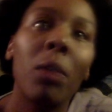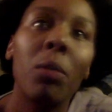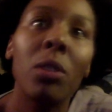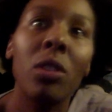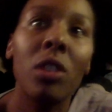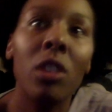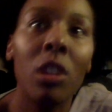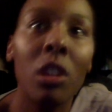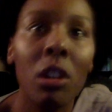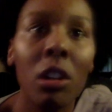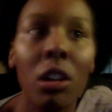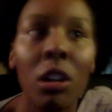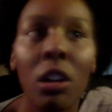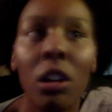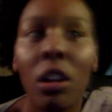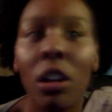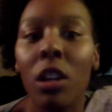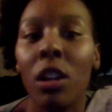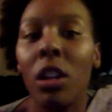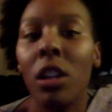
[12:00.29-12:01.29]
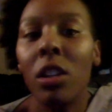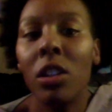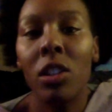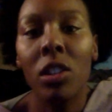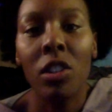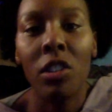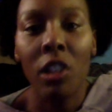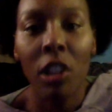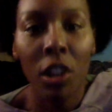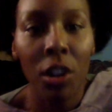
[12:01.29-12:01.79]
was good and his
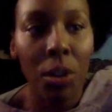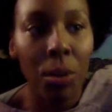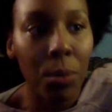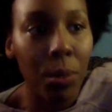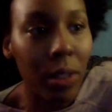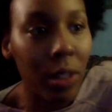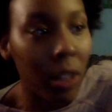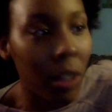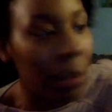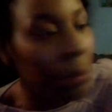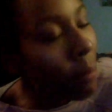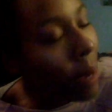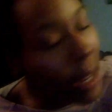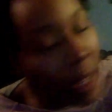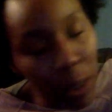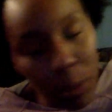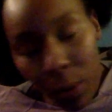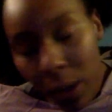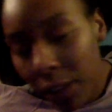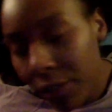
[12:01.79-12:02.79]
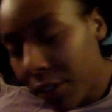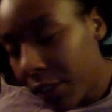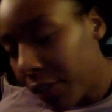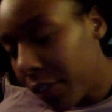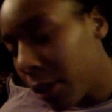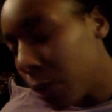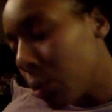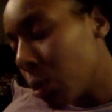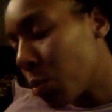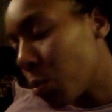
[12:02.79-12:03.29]
dinner was in the microwave if
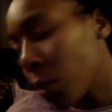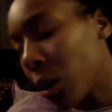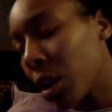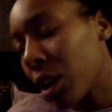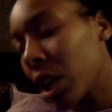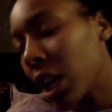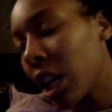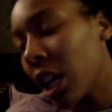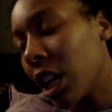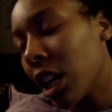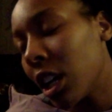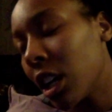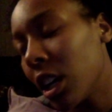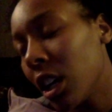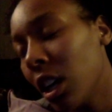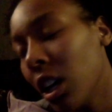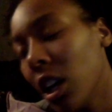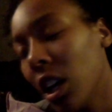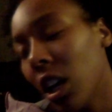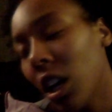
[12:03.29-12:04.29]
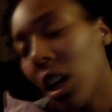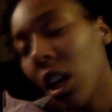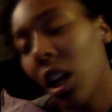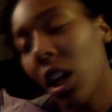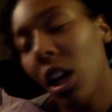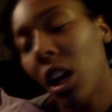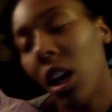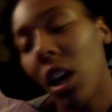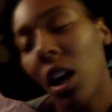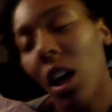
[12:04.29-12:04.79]
he was working.
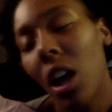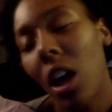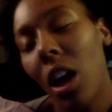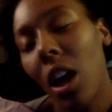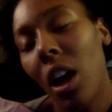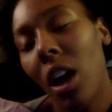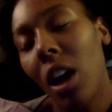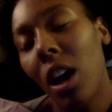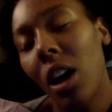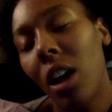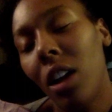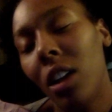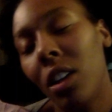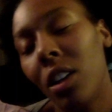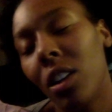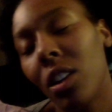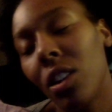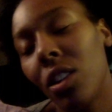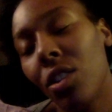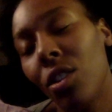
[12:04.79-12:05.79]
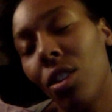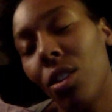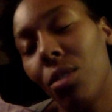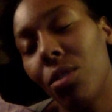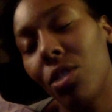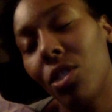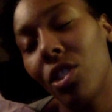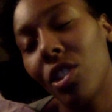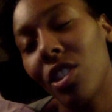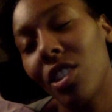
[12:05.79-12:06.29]
And
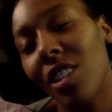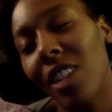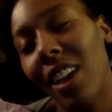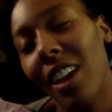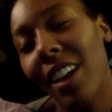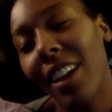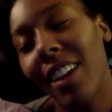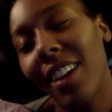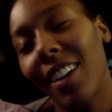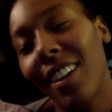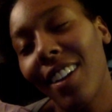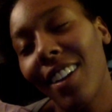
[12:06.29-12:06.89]
it's just like